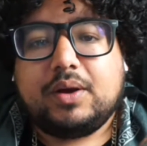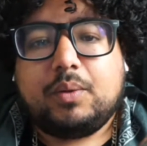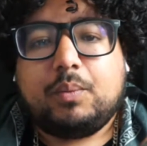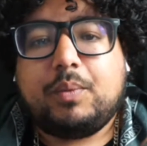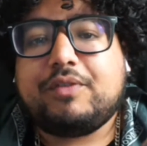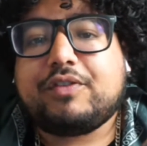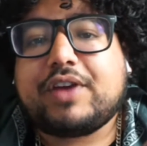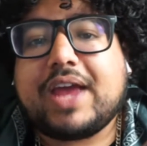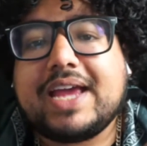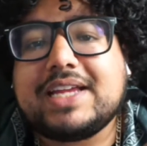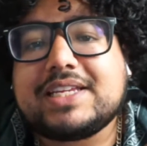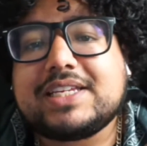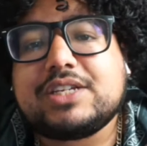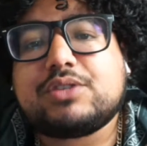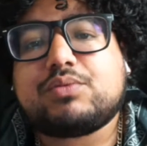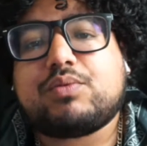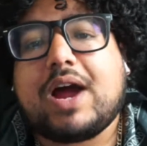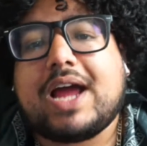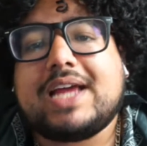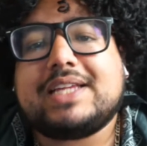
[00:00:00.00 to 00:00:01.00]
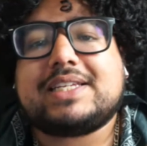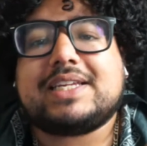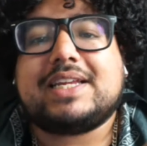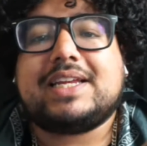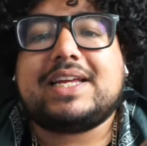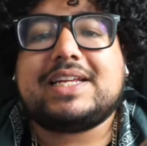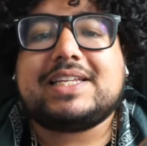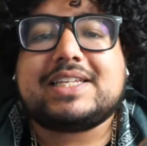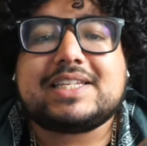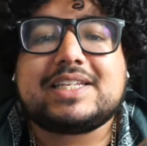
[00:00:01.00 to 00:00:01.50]
With cases rising
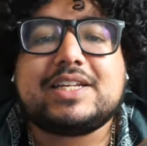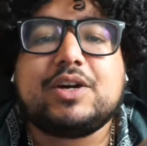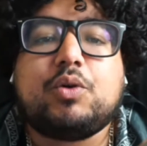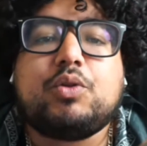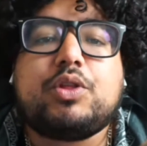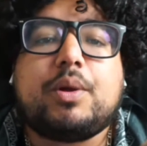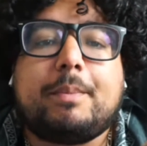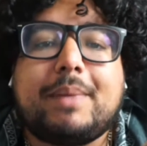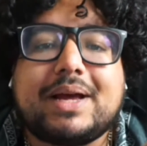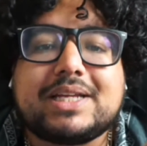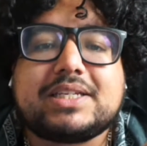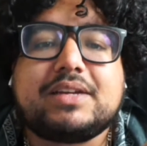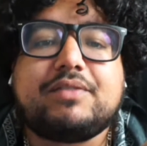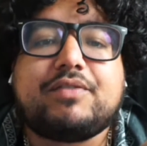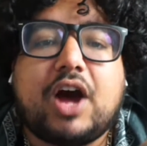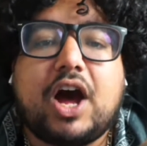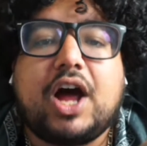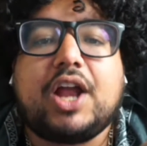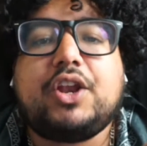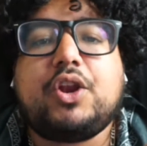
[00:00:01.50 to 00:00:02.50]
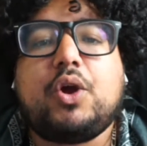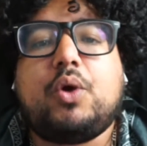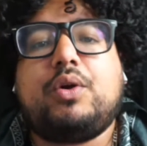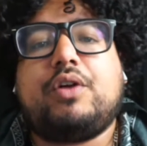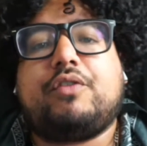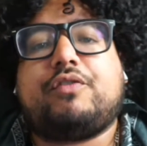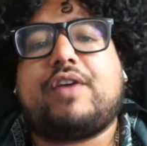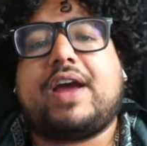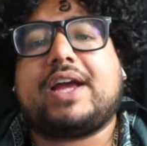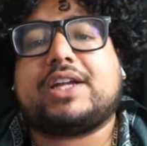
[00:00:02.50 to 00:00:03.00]
and still the massive unknown
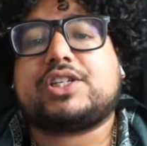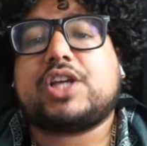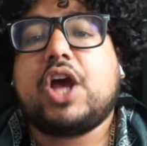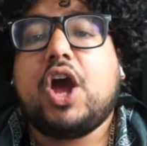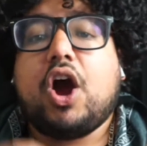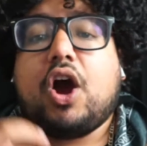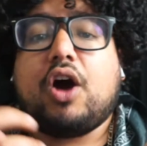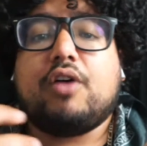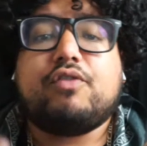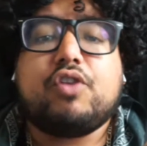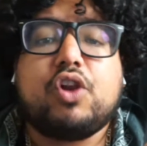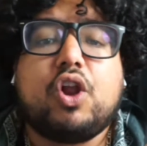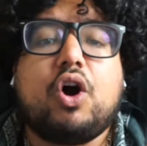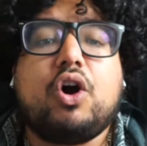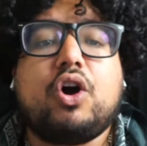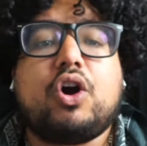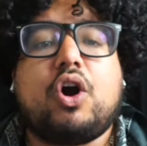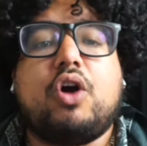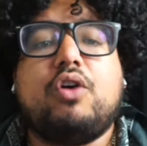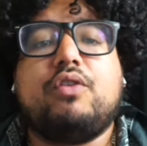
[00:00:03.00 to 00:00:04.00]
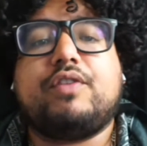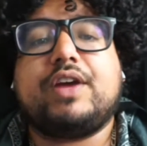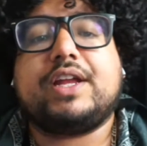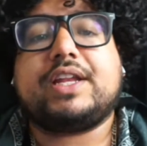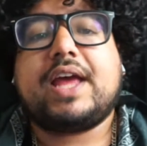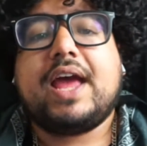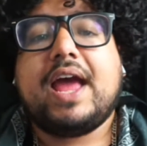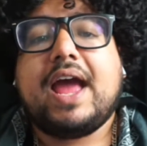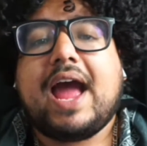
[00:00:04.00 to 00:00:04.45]
effects of long COVID,